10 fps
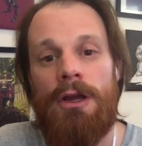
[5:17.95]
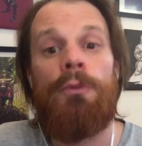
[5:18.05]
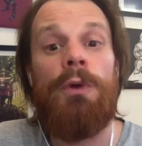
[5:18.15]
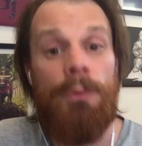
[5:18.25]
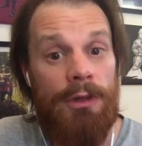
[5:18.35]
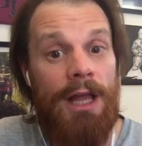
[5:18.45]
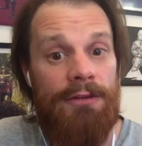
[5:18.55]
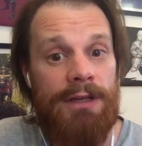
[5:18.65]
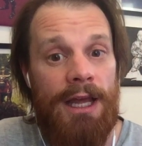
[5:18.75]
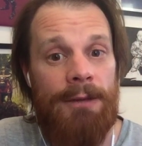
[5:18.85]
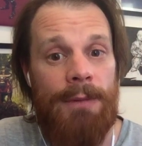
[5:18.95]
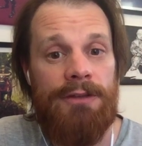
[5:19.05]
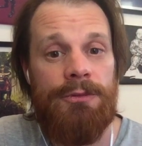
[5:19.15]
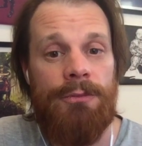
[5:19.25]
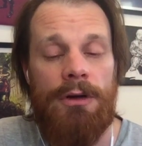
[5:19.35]
We will have an AMA
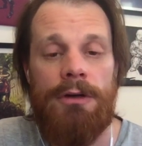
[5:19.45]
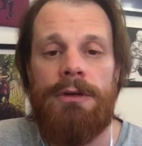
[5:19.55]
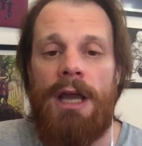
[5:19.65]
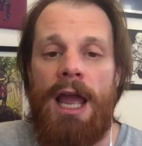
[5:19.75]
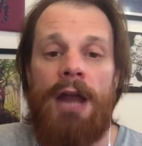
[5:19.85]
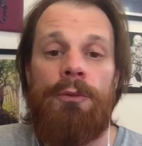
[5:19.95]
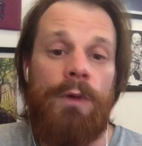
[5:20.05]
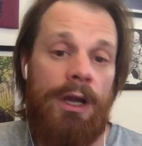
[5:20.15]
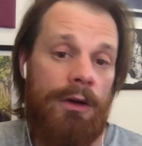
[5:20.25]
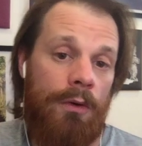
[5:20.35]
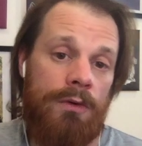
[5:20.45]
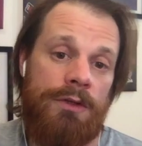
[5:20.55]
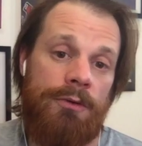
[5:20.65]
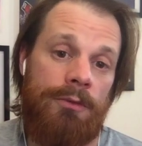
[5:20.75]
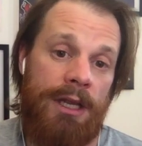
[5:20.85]
tomorrow, and we are
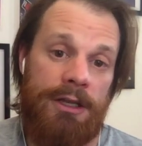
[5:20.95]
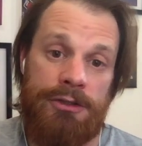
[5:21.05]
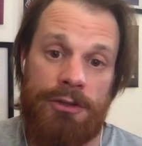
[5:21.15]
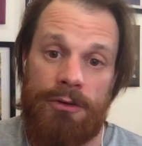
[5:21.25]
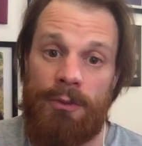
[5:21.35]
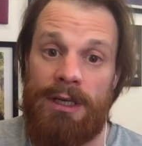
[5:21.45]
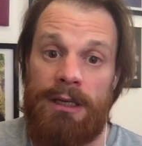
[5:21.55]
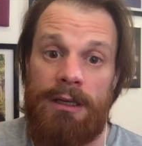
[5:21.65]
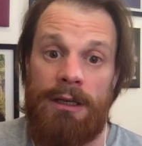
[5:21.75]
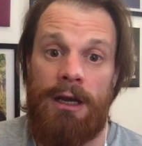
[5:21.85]
also making sure that we